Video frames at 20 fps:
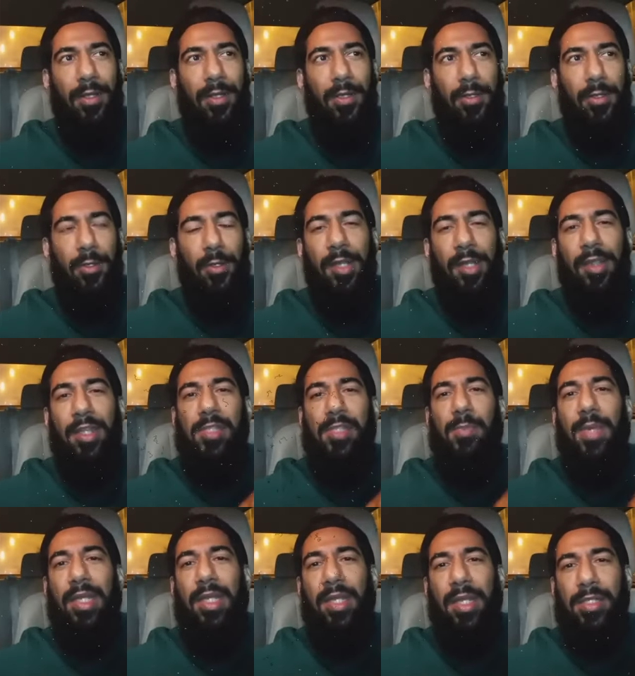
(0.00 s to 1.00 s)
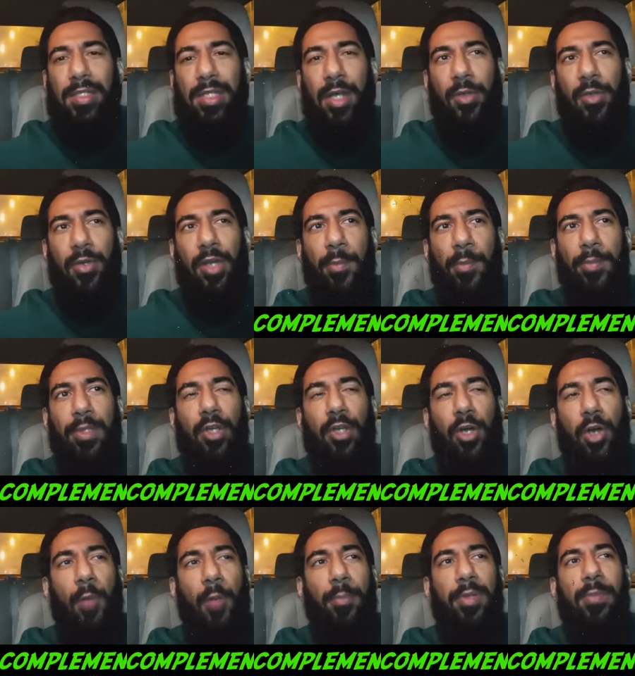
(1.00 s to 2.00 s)
Look at these meanings, how they're
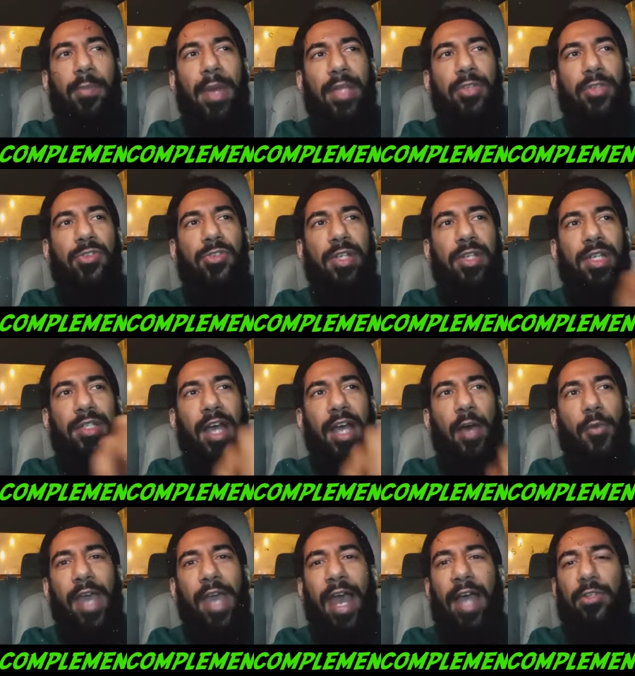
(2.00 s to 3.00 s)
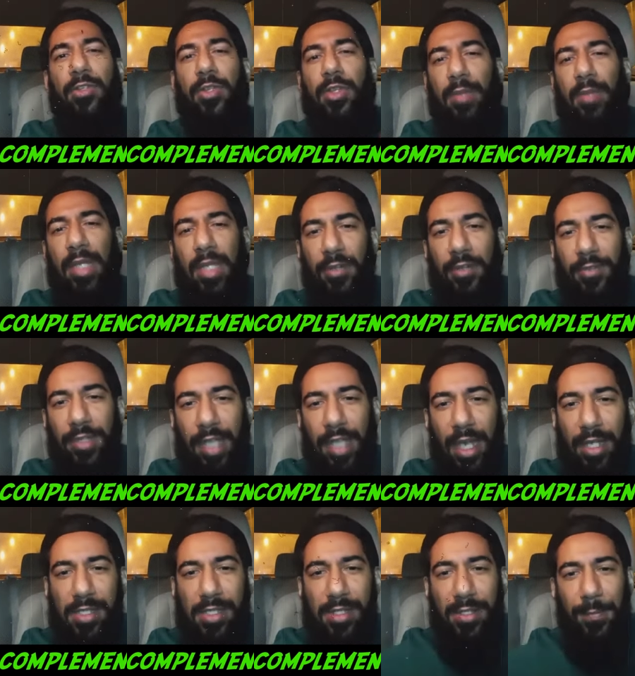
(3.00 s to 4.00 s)
complementary and how they add to the meaning of the
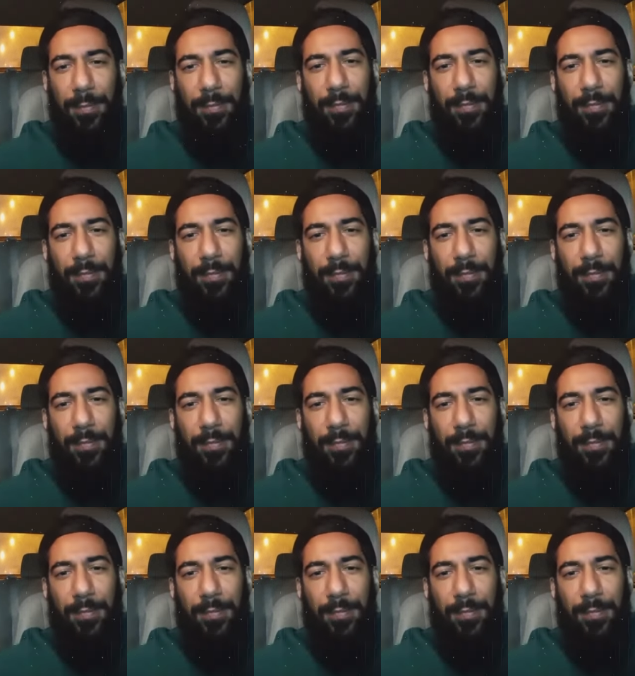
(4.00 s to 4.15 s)
text.